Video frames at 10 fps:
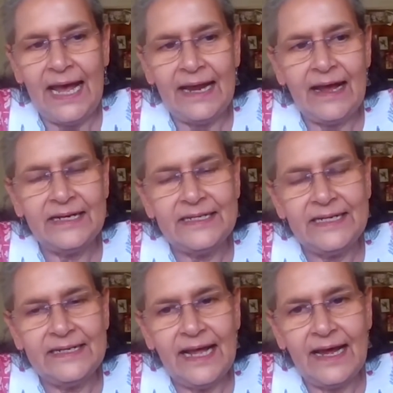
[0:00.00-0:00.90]
And I
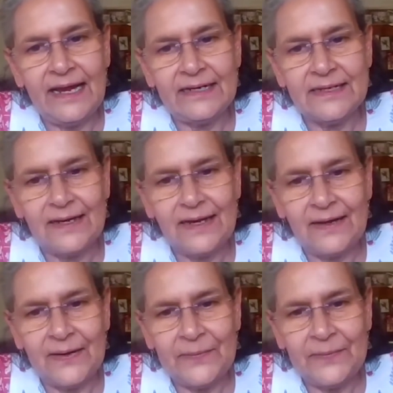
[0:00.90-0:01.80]
did that
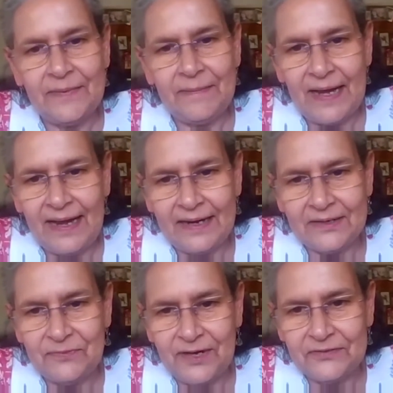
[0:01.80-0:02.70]

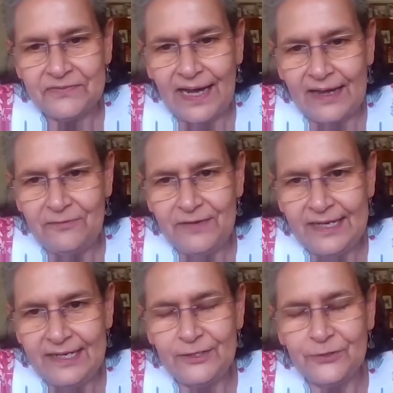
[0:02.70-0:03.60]
at one of the Ivy
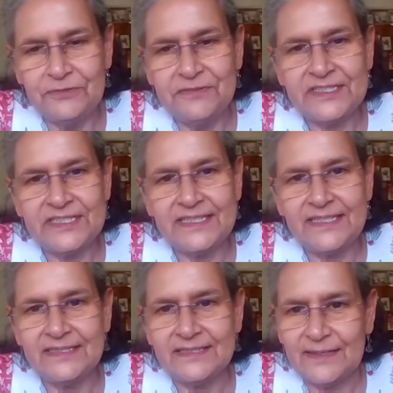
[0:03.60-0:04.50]
League
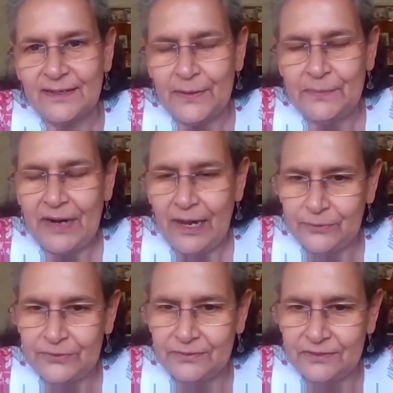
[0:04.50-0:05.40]
universities,
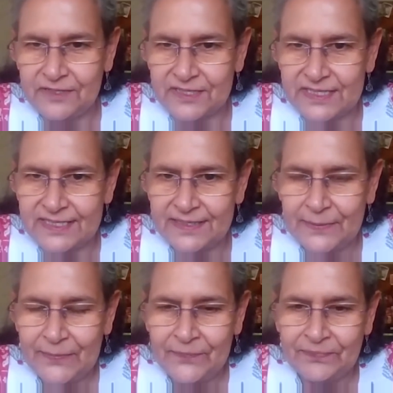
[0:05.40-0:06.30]
Brown
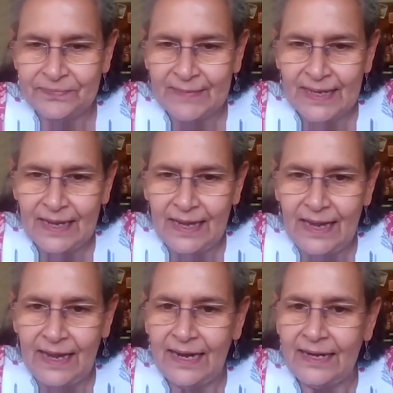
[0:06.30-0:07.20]
University.
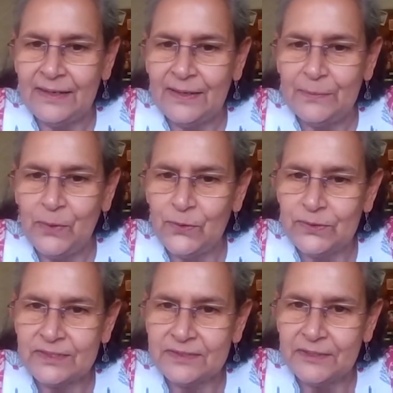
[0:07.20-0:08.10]
And
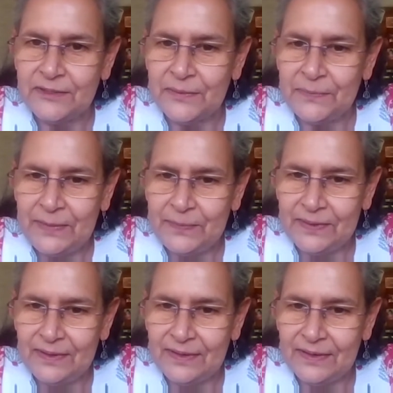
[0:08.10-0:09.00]
most
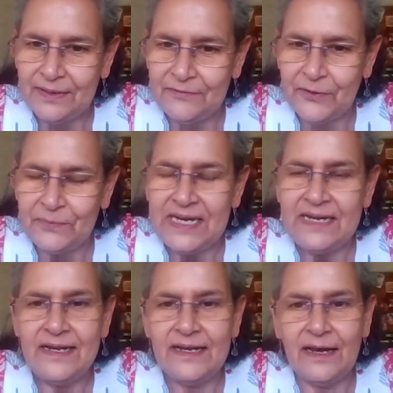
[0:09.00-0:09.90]
people from
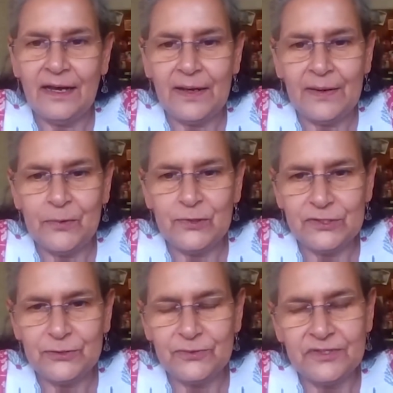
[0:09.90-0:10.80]
India,
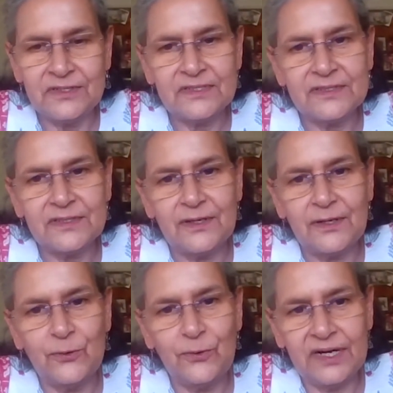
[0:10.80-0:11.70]
most students
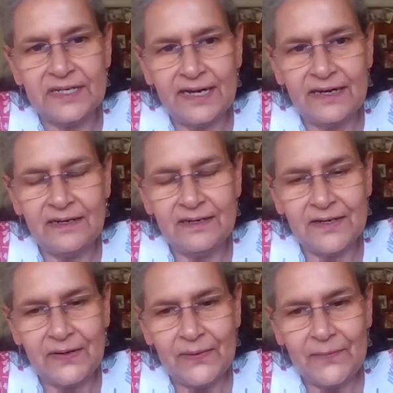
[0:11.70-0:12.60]
who attend